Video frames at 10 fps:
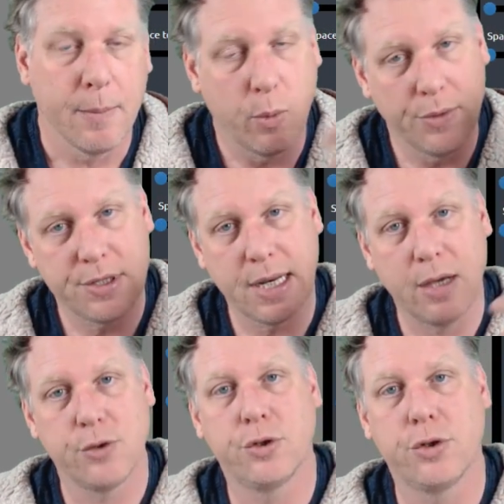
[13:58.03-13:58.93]
But what this
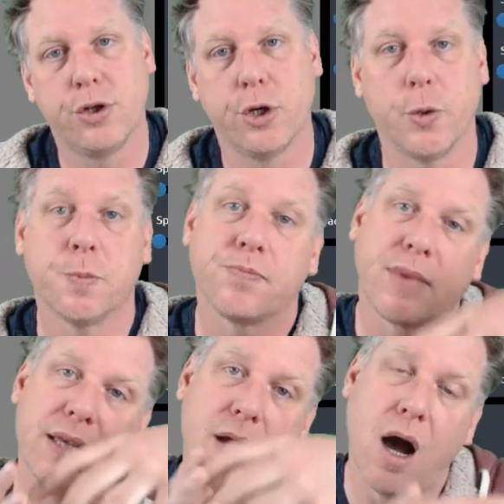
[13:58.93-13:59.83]
allows you to do
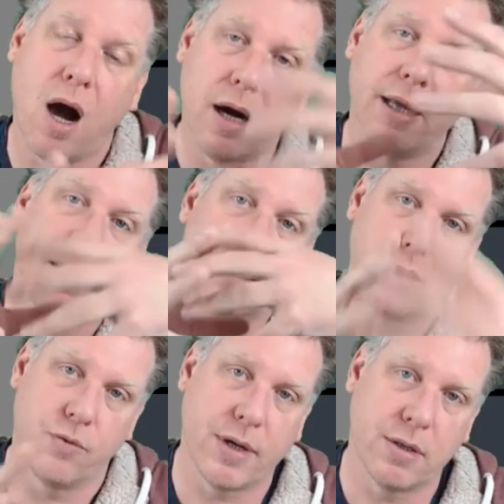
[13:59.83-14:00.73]
is hide
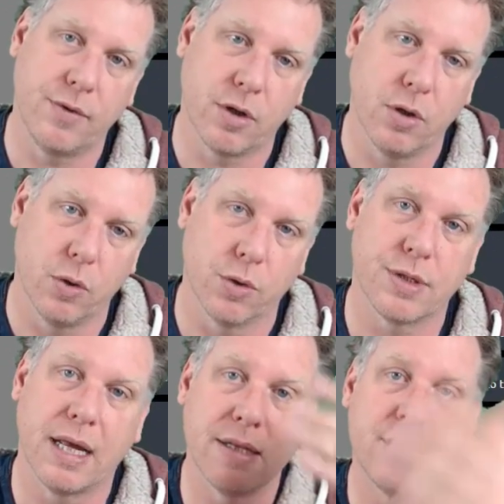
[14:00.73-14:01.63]
the rest of your
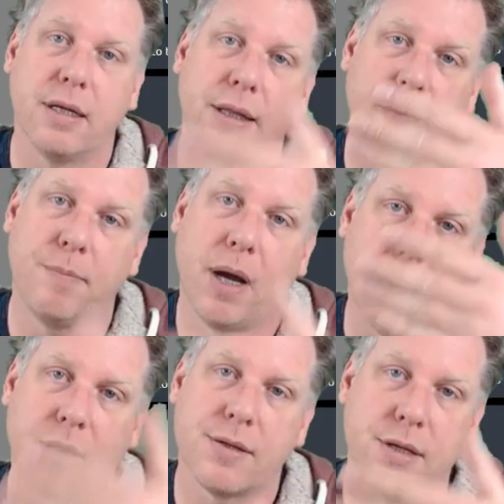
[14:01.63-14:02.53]
course until they
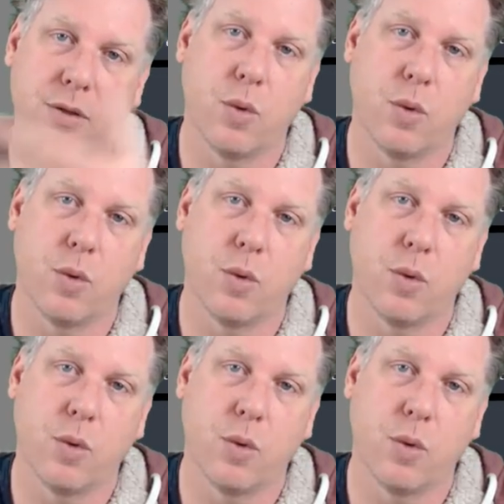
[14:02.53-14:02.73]
pass this